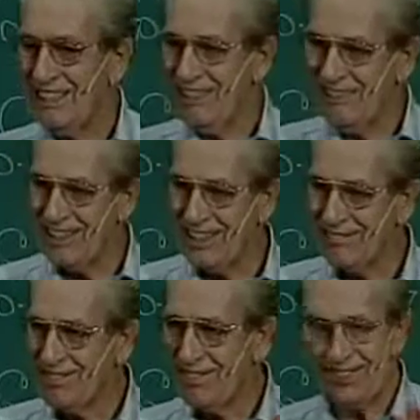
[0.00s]
What do you
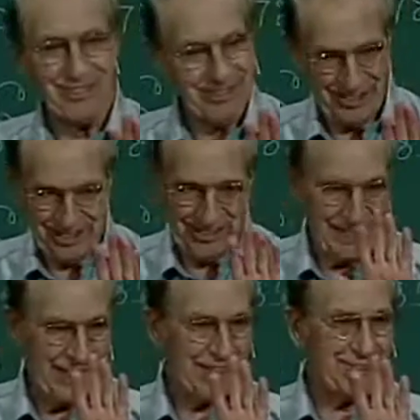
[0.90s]
have to do? You
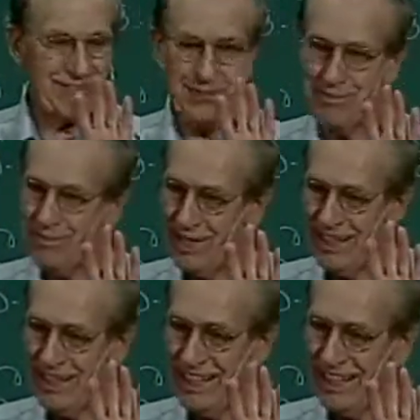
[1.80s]
have to meet
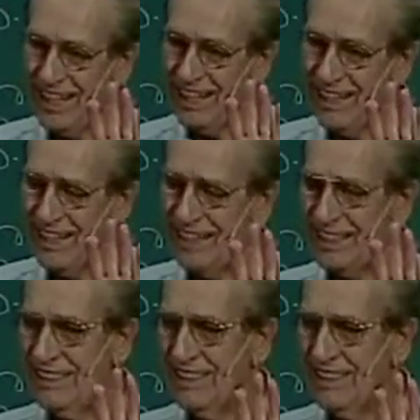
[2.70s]
it head on.